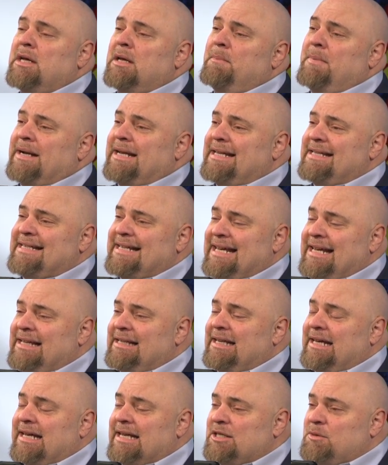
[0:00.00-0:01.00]
but his
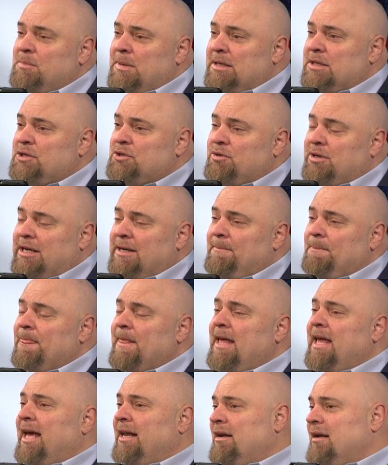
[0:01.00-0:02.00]
healing, his ministry,
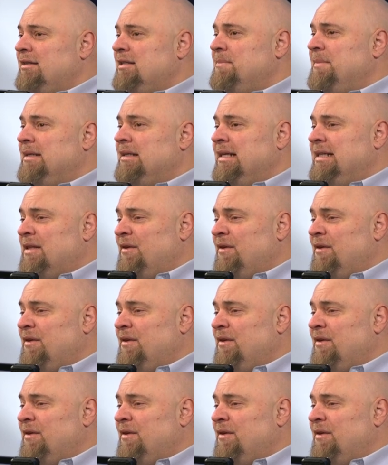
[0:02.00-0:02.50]
and ultimately